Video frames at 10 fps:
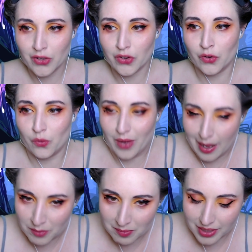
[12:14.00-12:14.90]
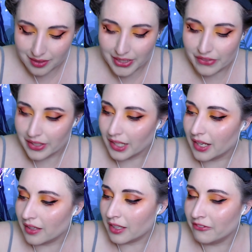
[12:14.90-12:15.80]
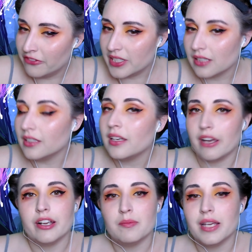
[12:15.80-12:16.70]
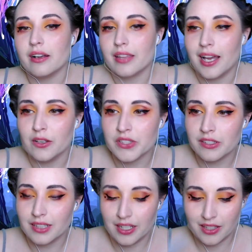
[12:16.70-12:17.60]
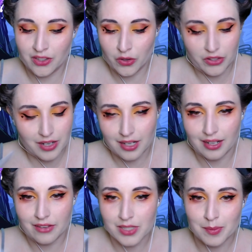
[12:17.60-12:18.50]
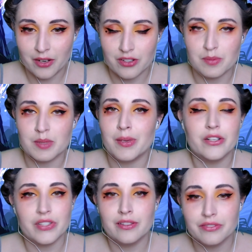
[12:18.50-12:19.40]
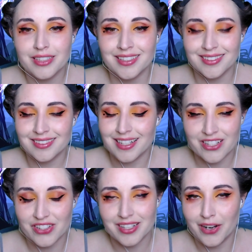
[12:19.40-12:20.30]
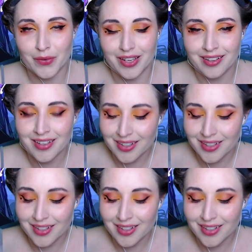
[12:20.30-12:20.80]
grabbed me and then like physically carried me out of the house. And they're like, "You're not allowed to spend Christmas by yourself. That's just not okay."